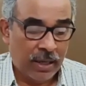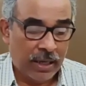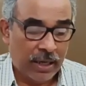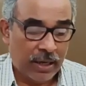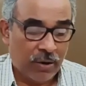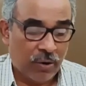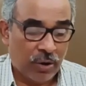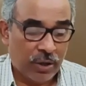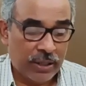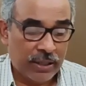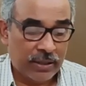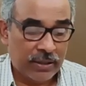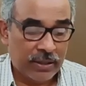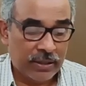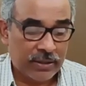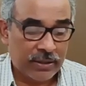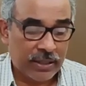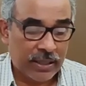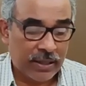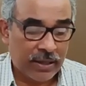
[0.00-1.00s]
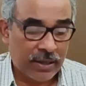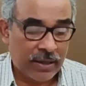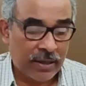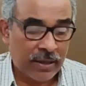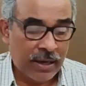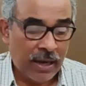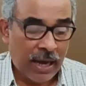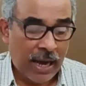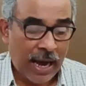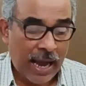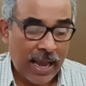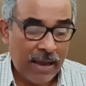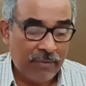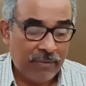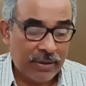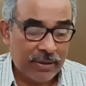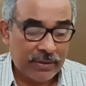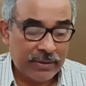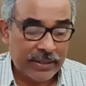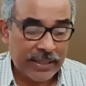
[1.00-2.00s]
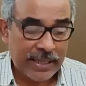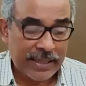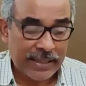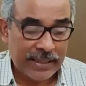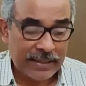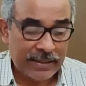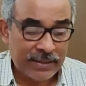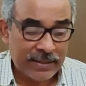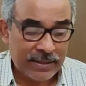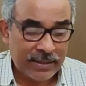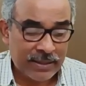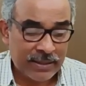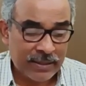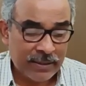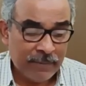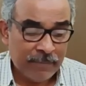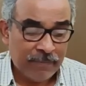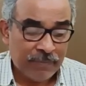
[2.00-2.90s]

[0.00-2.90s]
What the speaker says: According to Sir Ivor Jennings,